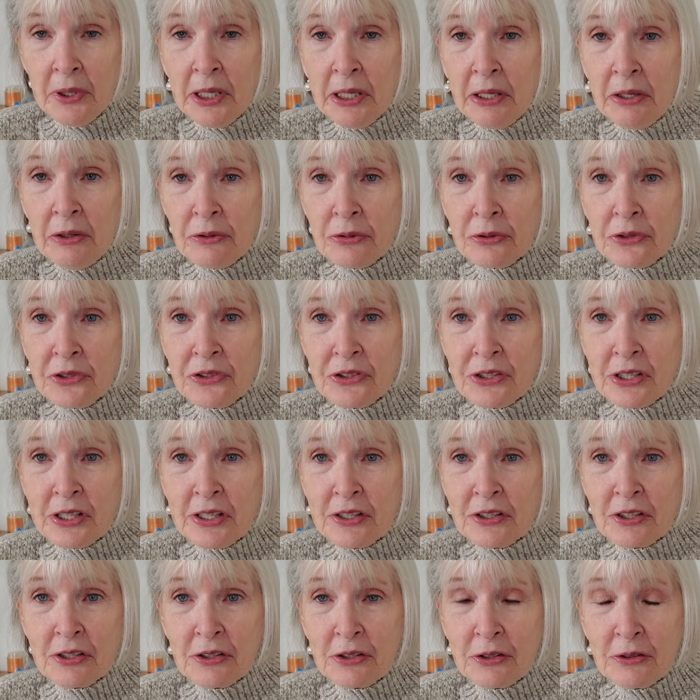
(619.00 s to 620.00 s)
interesting
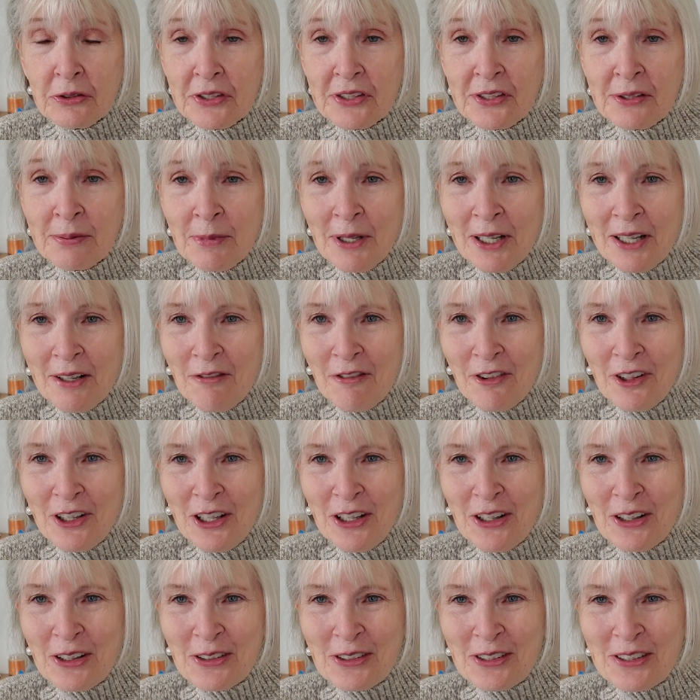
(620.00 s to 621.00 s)
to do this many
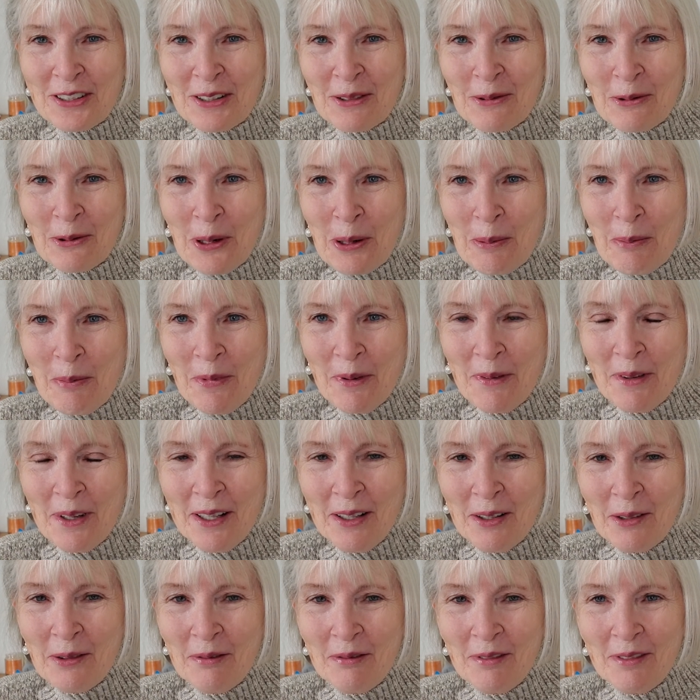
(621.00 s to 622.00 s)
videos
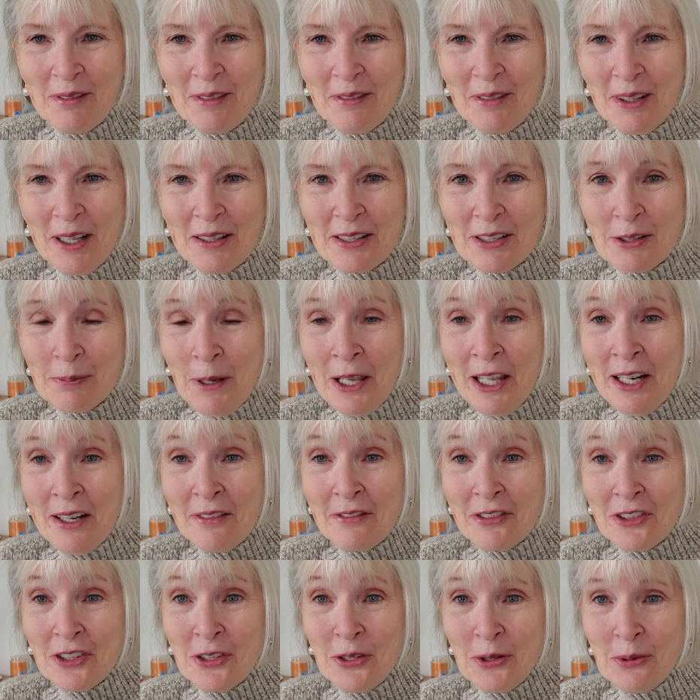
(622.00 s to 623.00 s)
in a span
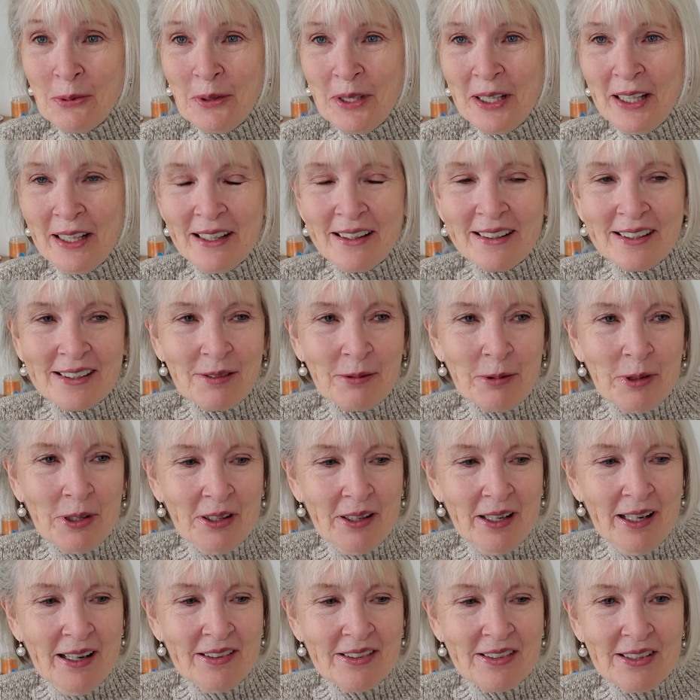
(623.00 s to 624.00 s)
of 2 weeks,
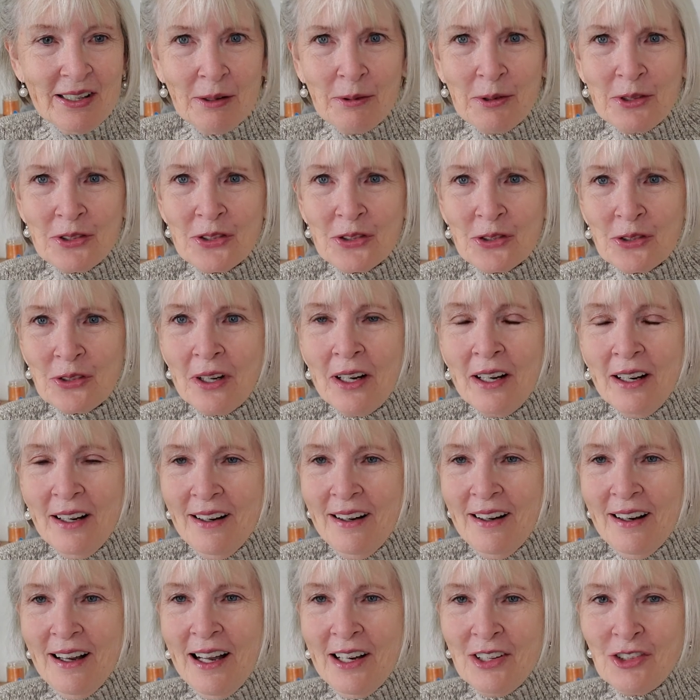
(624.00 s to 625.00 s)
whereas I
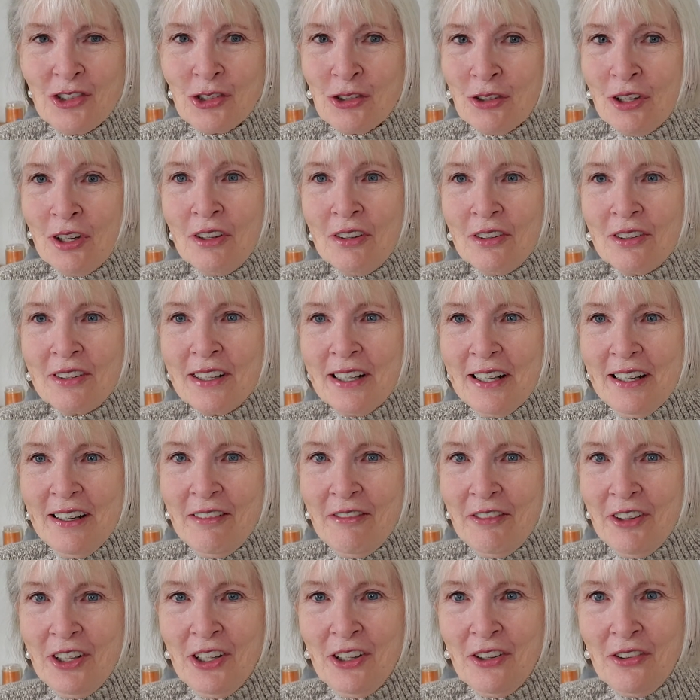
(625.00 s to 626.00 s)
struggle to get a
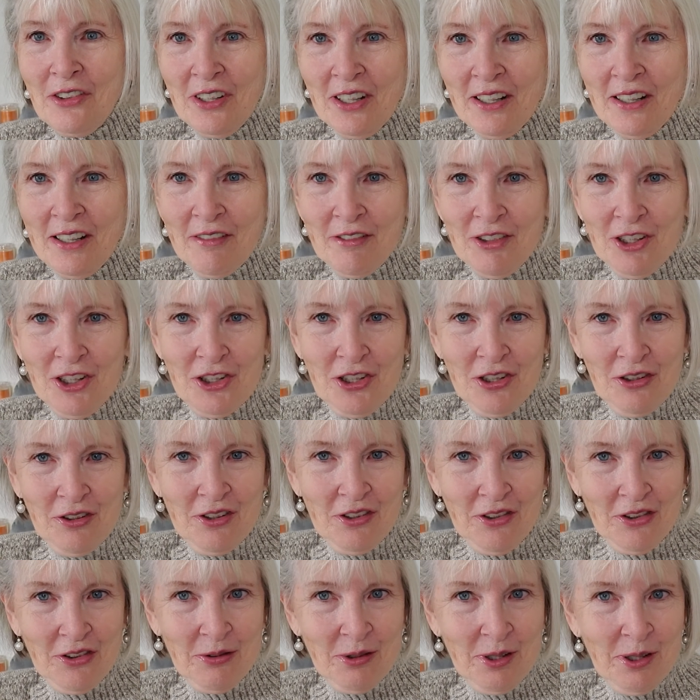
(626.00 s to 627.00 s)
video done every 2 to
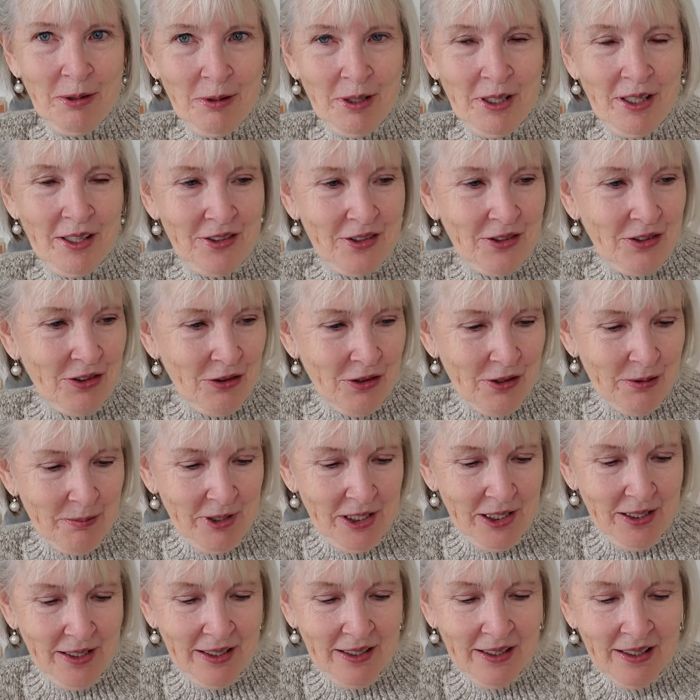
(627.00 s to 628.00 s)
3 weeks
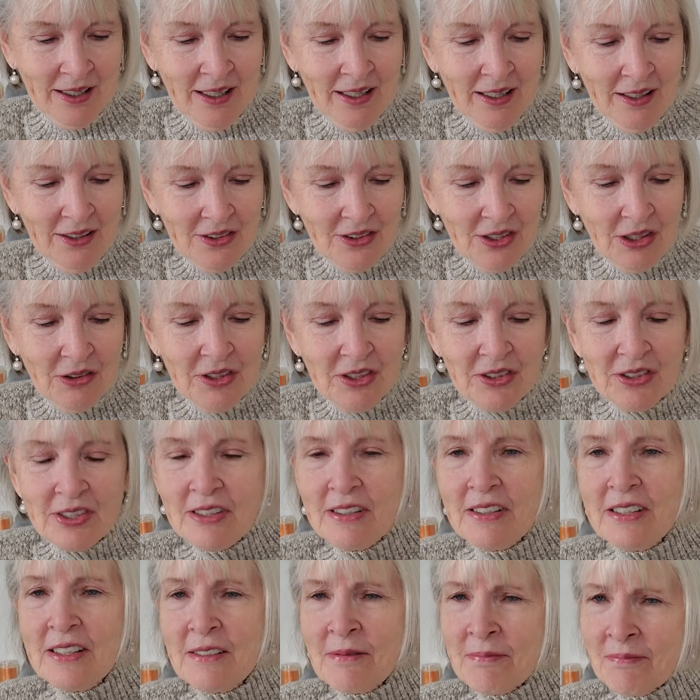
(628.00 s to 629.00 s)
normally. So this
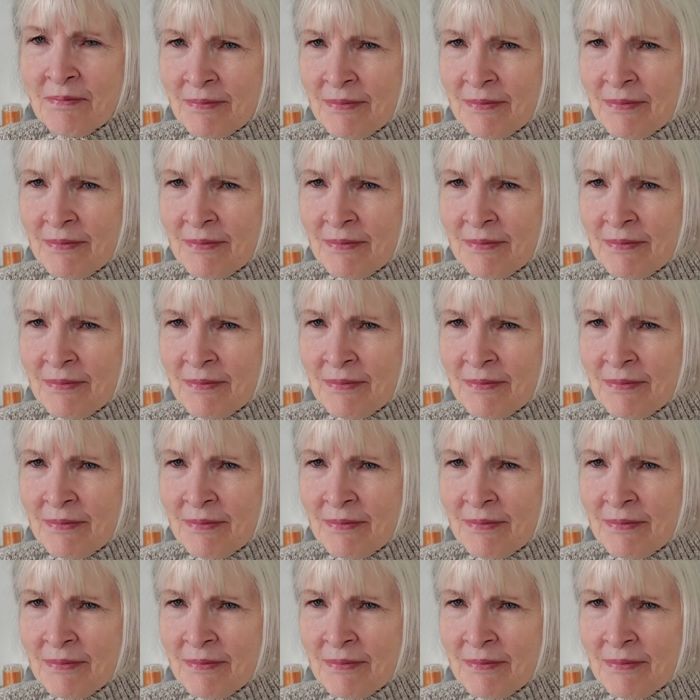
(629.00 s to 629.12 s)
is